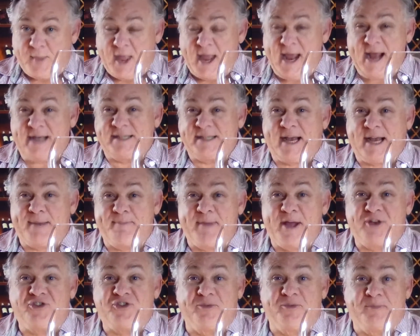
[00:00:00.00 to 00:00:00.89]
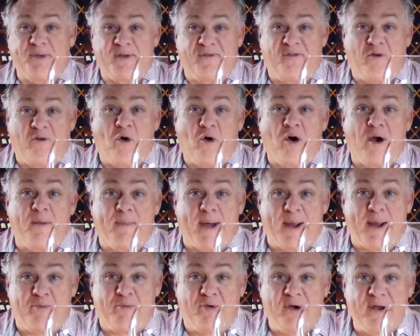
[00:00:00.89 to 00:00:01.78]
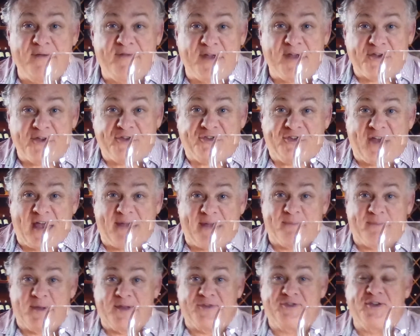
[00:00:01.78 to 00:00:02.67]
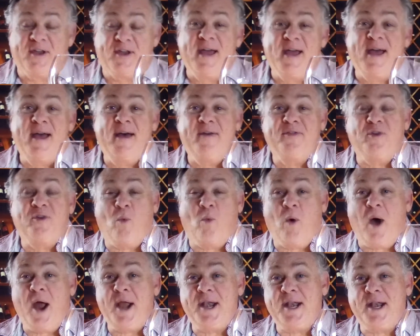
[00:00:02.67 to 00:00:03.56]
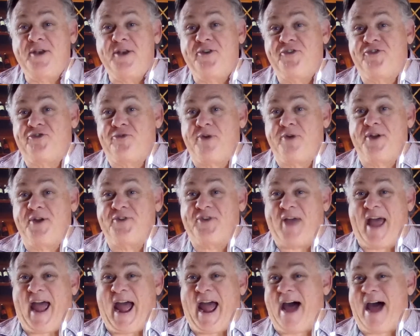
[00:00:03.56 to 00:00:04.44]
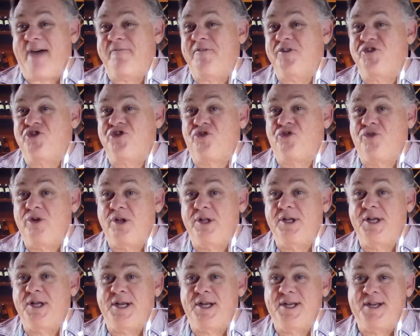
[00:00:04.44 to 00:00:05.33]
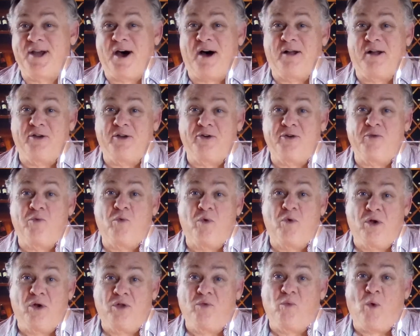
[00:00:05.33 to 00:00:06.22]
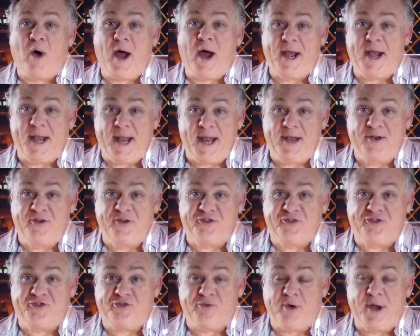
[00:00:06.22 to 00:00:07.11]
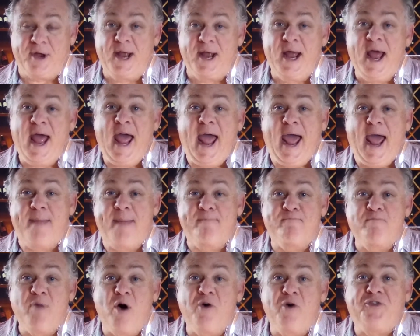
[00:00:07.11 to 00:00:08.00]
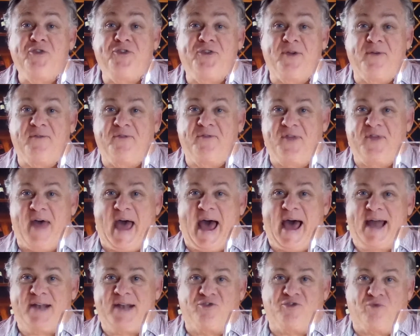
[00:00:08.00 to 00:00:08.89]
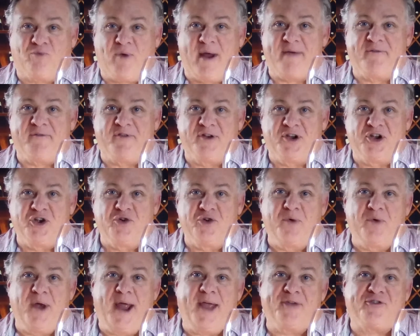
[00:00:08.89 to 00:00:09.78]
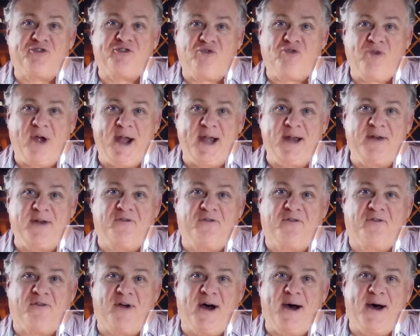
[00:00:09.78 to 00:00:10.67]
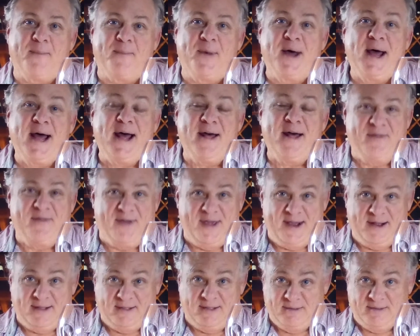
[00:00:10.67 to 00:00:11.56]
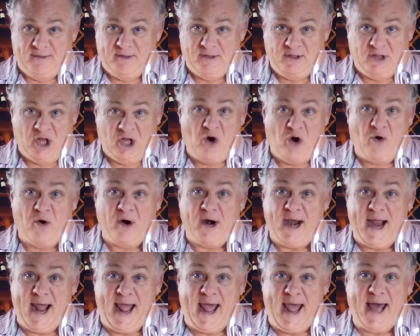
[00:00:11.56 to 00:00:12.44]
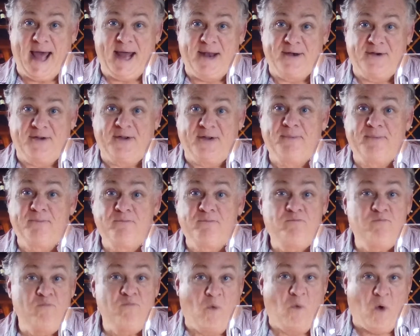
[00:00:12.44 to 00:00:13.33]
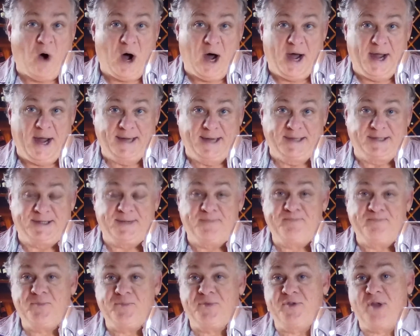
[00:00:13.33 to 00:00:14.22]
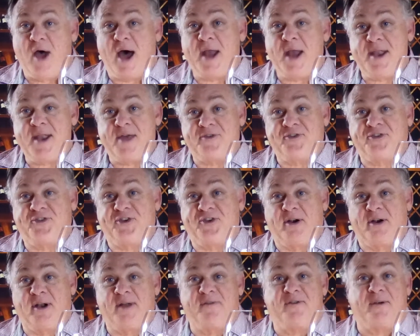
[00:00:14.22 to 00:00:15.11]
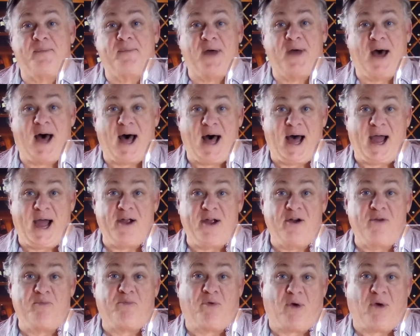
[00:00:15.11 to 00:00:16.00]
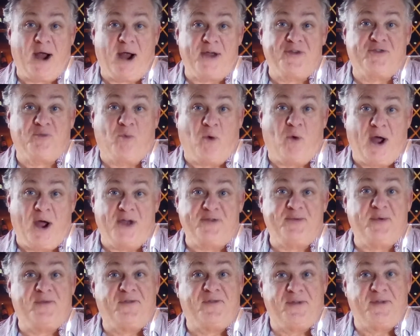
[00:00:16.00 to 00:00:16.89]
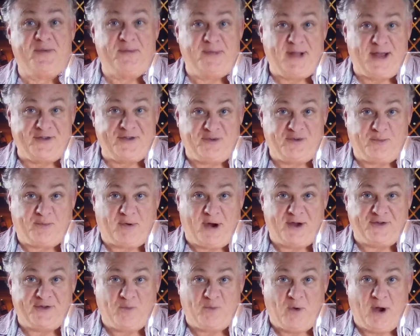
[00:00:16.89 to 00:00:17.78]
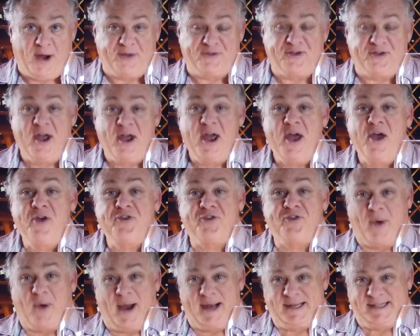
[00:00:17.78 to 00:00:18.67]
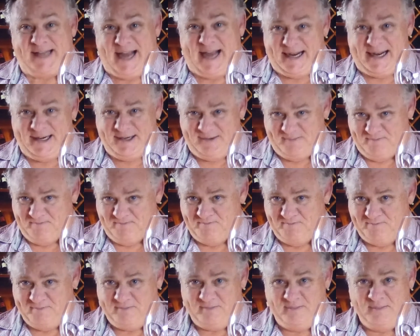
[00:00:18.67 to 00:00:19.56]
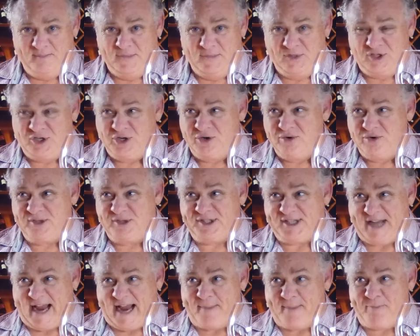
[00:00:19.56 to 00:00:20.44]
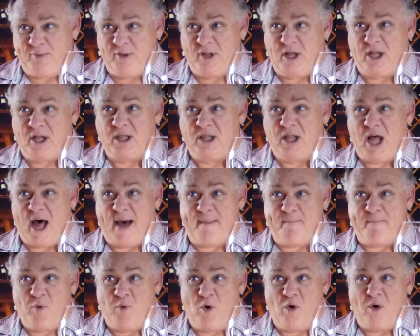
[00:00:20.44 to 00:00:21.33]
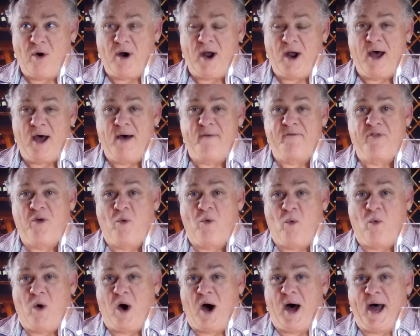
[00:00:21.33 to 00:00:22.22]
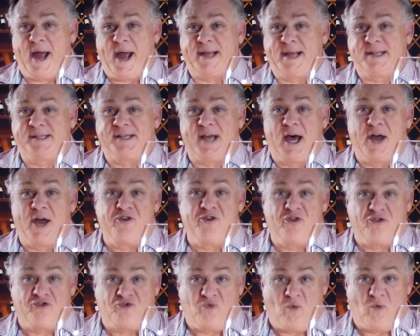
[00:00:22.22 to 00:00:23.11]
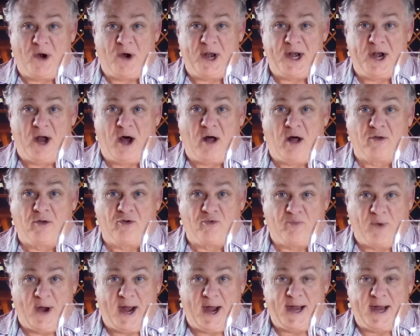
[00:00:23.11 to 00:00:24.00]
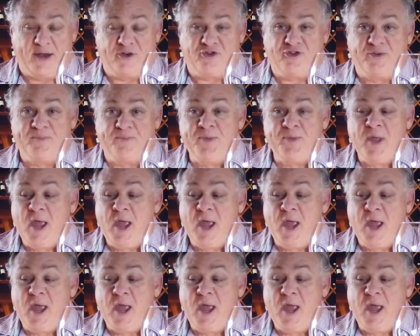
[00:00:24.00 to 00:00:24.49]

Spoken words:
As I mentioned before in my previous segments, the wine industry is a $500 billion worldwide industry, and most of that revenue is created from the lower end wines, not necessarily from the higher priced wines, but from the lesser priced wines. So I tend to sample a lot more of the wines under $20 range.